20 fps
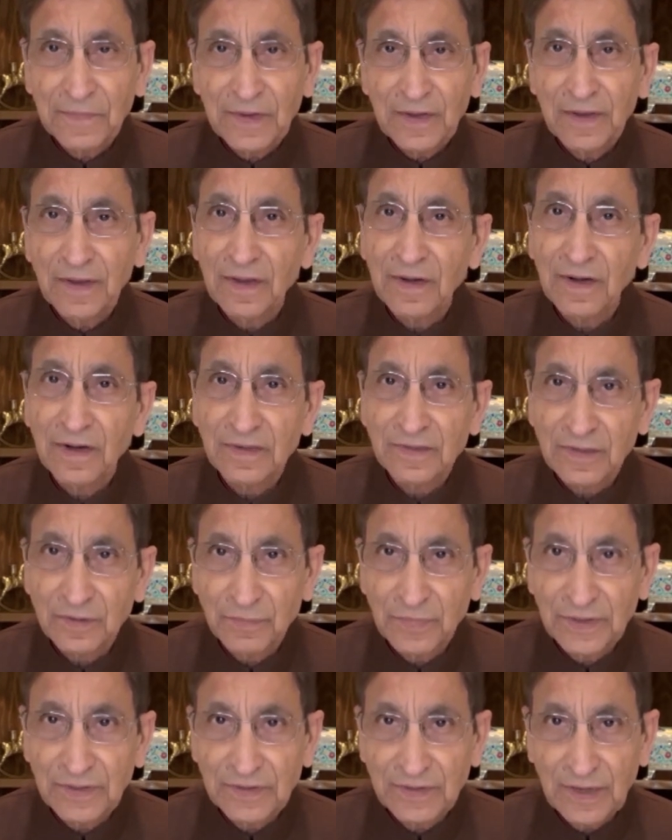Here are
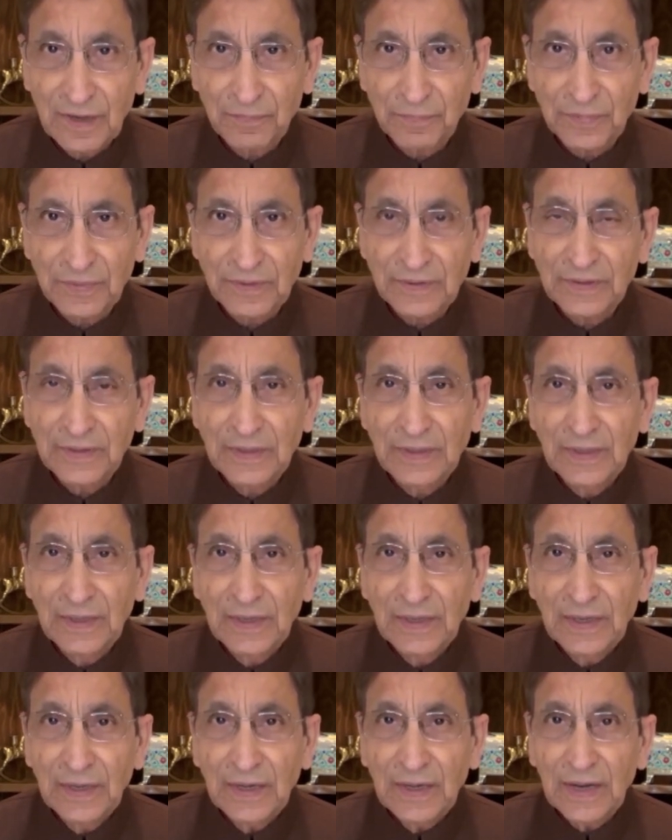some examples.
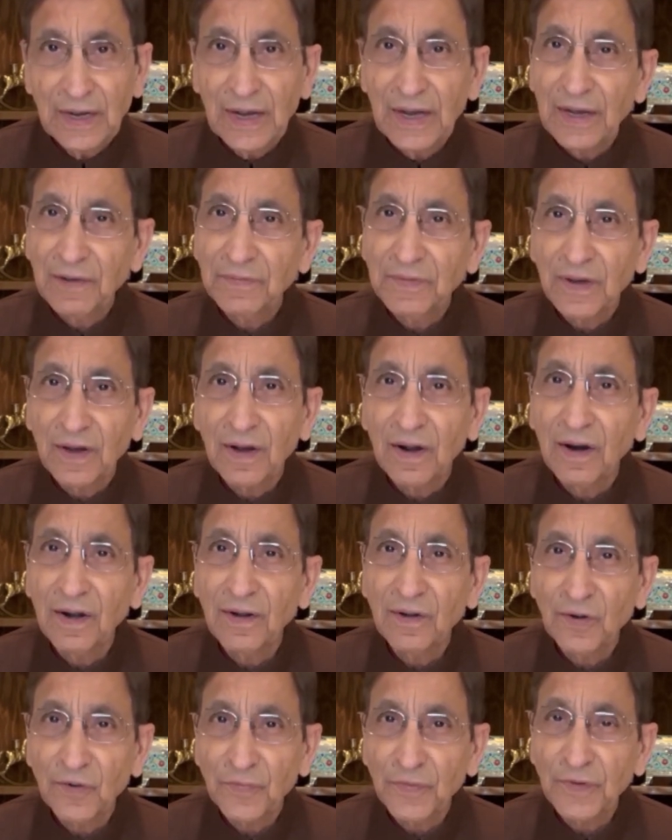I have the
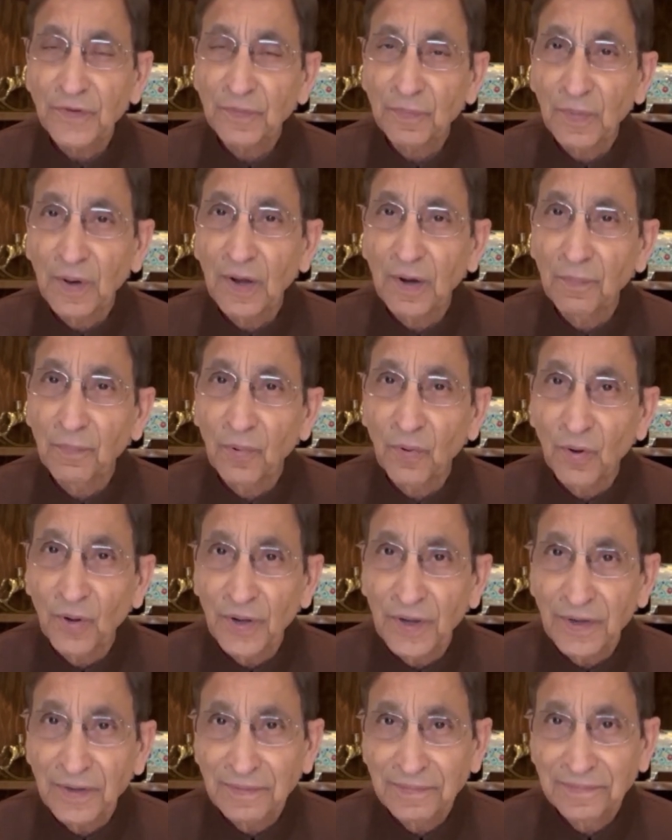heart of a small
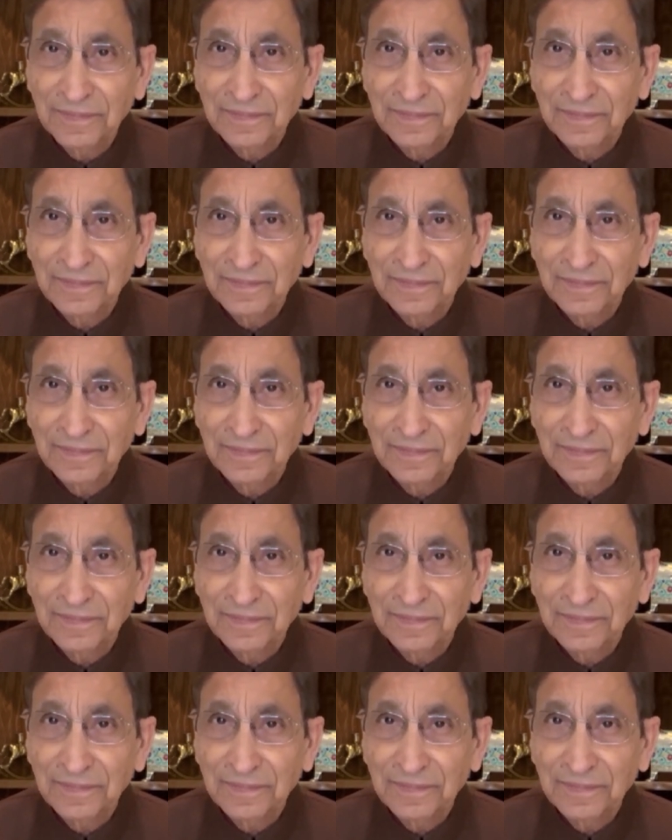boy